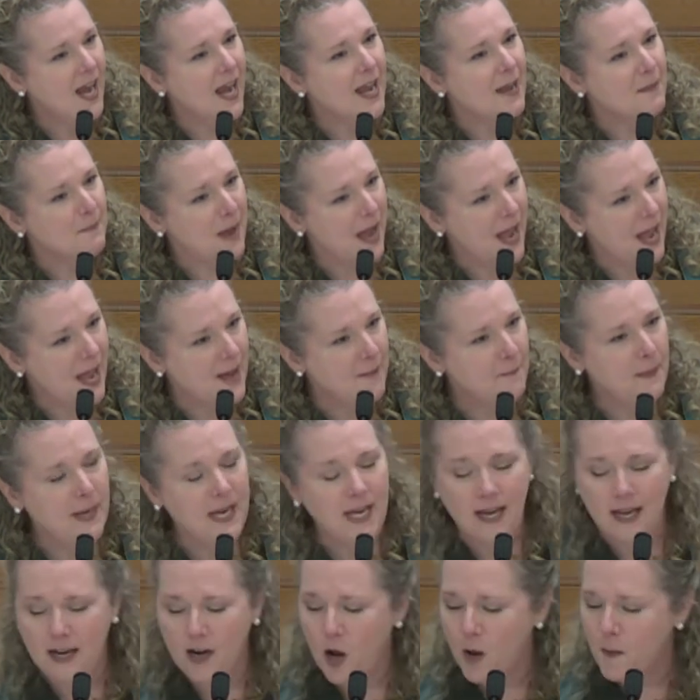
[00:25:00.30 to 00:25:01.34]
am happy,
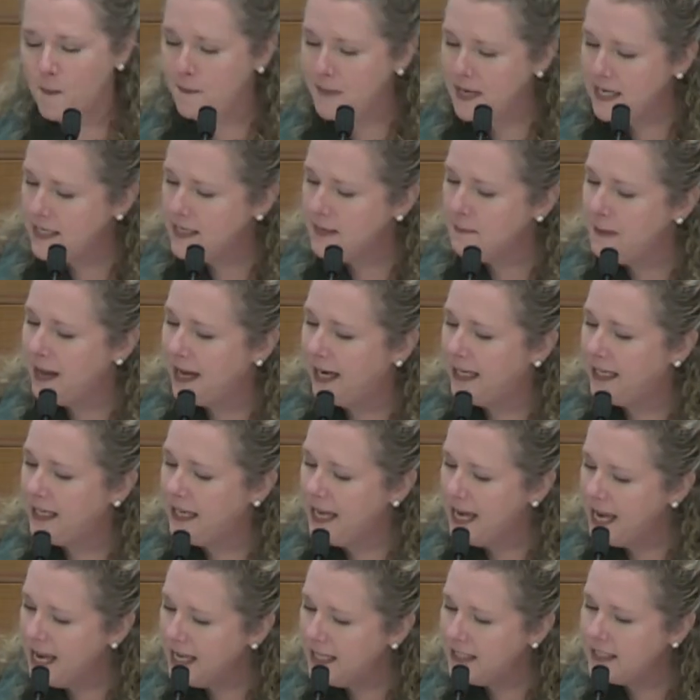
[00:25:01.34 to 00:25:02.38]
and I'll mend my
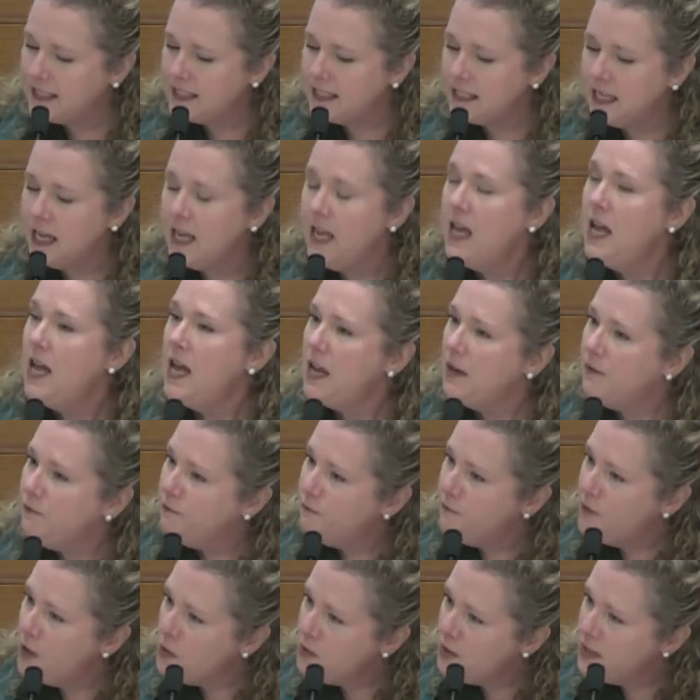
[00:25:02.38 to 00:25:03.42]
nets and
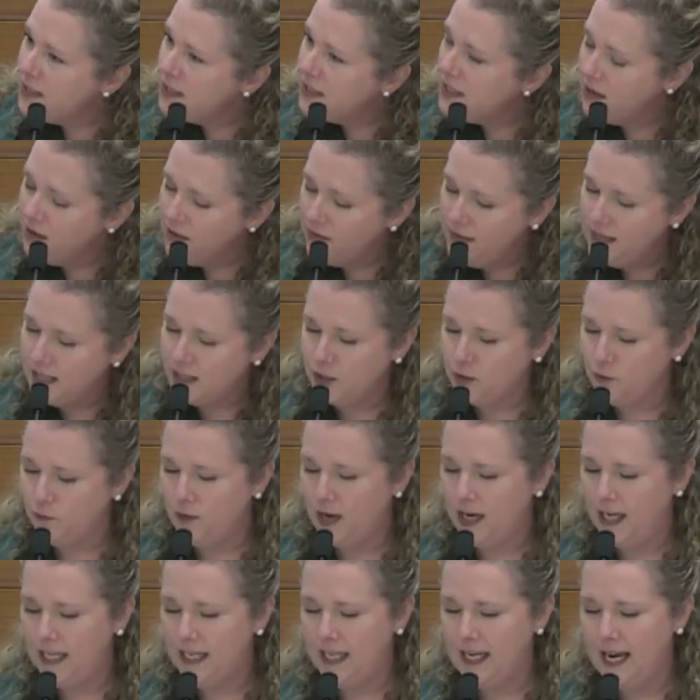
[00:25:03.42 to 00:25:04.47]
focus on this
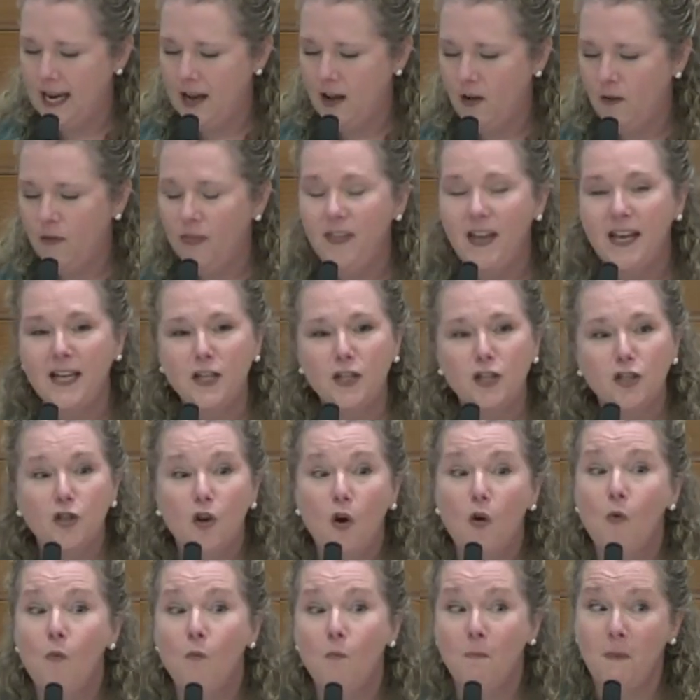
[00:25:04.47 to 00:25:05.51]
right now. Thanks so
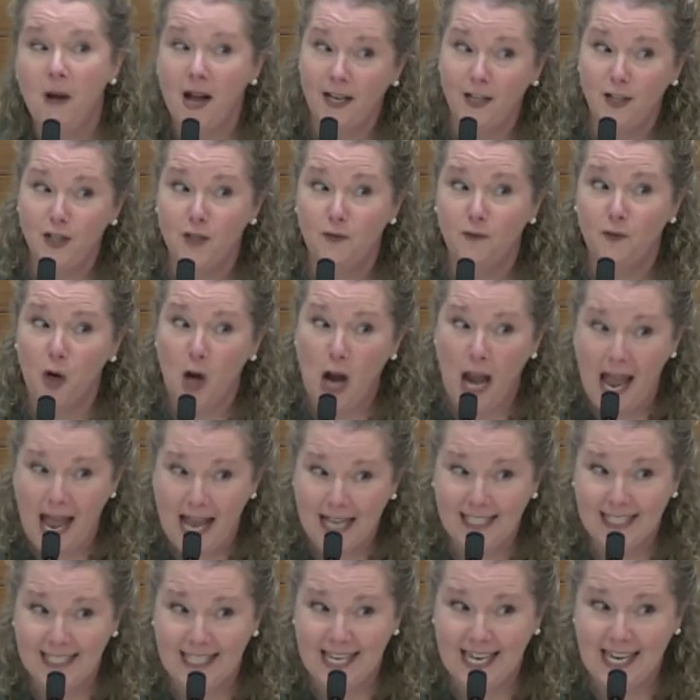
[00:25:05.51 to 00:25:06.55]
much for
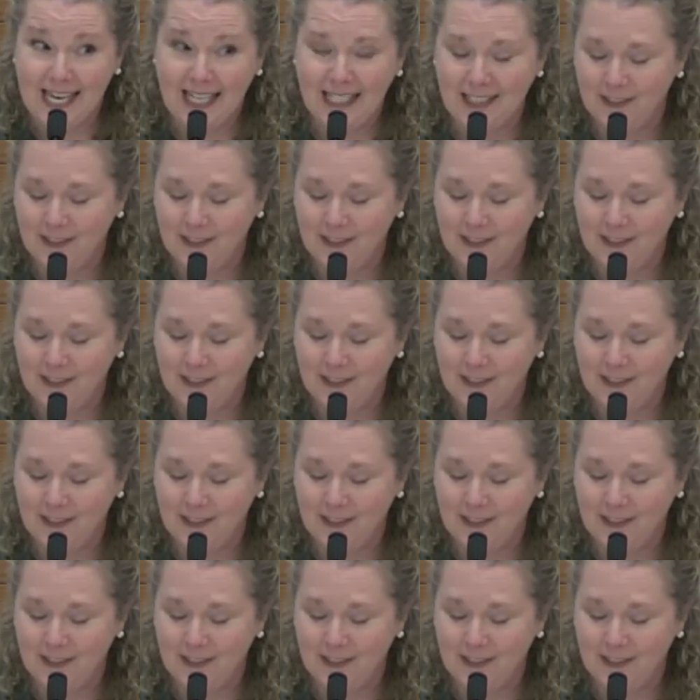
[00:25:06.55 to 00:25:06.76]
asking.